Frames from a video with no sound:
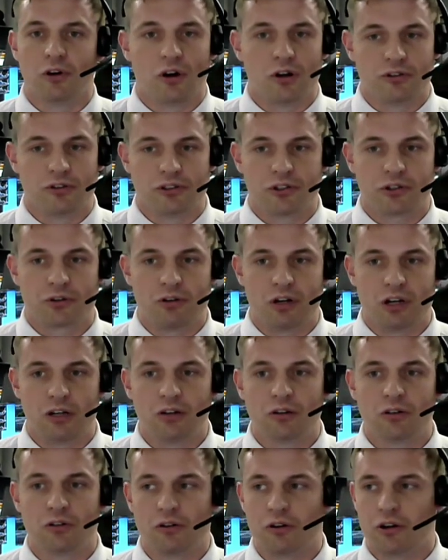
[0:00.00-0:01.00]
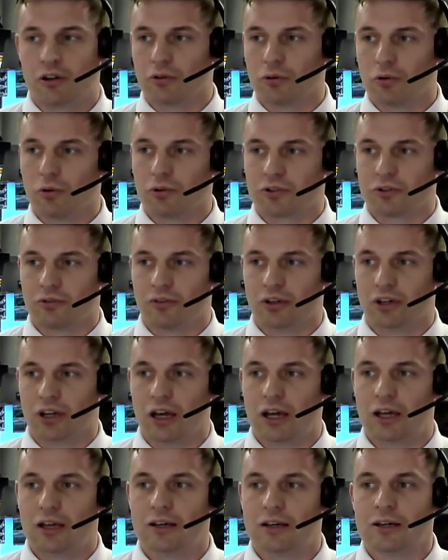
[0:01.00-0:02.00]
on screen during the course of the
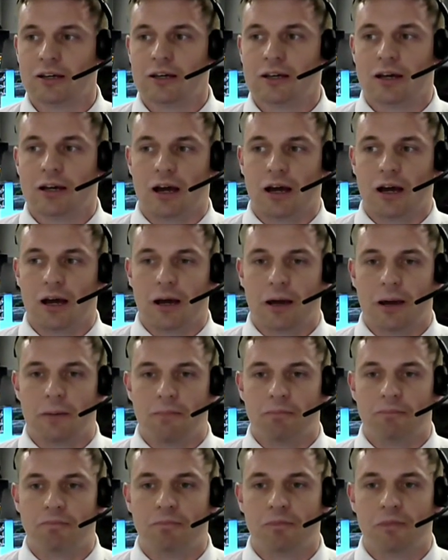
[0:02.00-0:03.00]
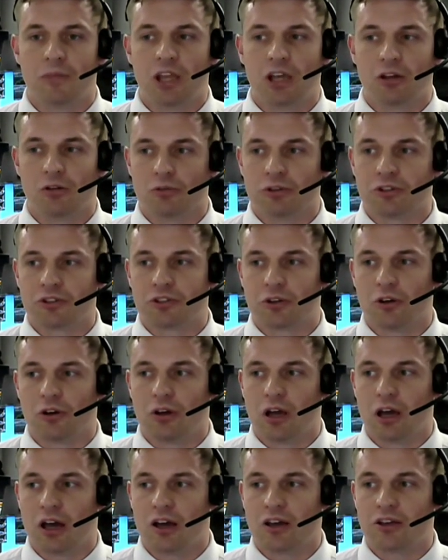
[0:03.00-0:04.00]
day. It
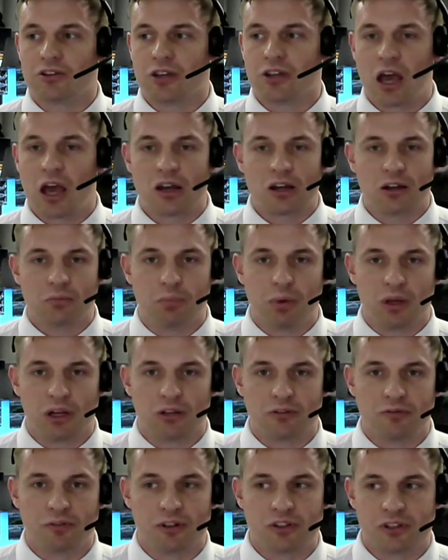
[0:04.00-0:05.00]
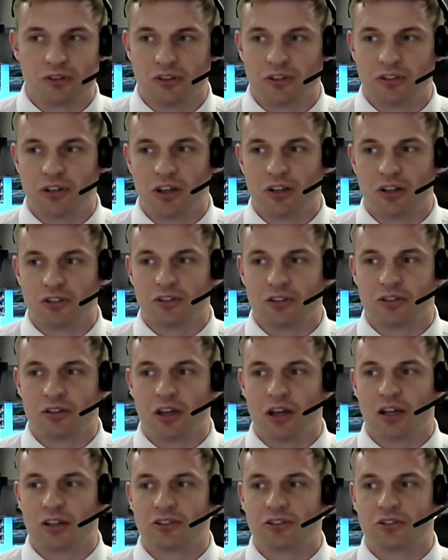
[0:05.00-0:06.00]
also has added benefits in the sense
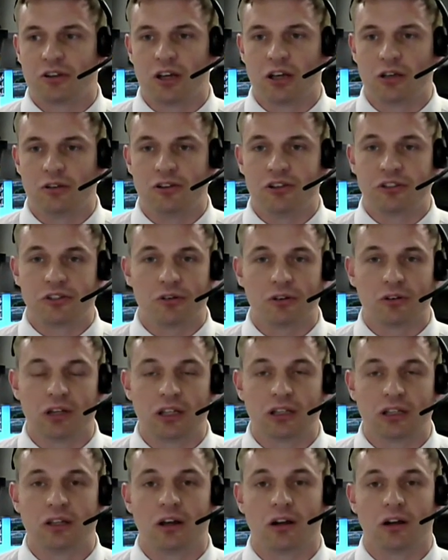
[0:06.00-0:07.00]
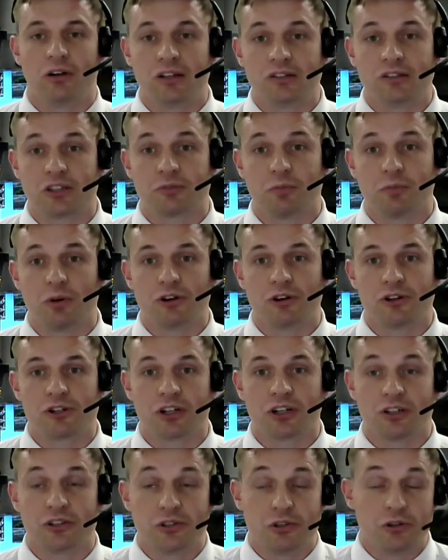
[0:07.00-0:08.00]
that you still get direct
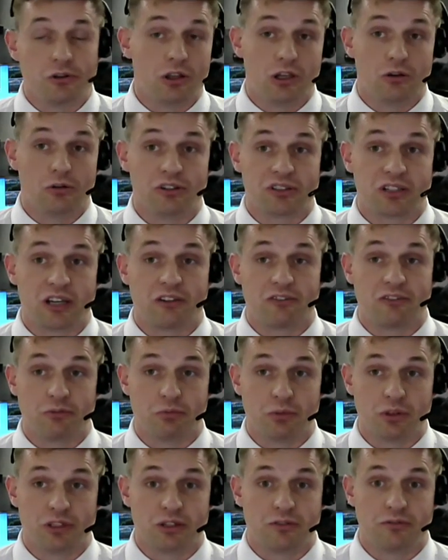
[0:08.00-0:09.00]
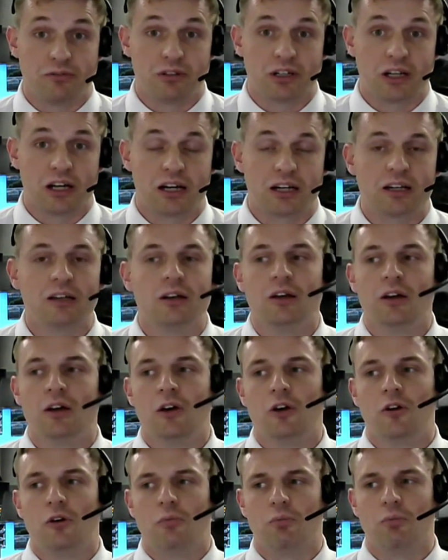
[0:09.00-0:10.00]
exposure to the US government, if you like.
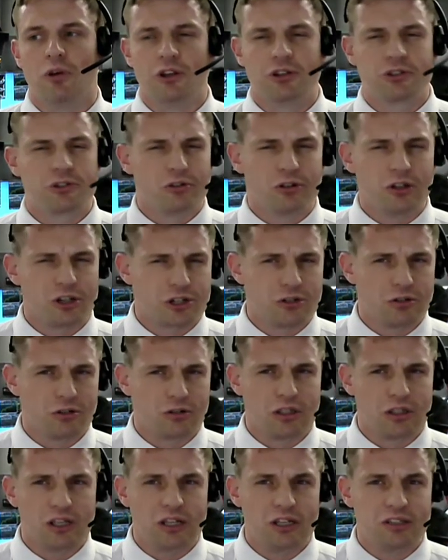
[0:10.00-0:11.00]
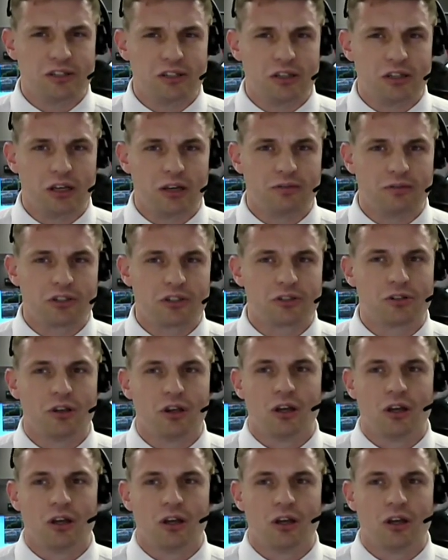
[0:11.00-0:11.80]
Most traditional ETFs,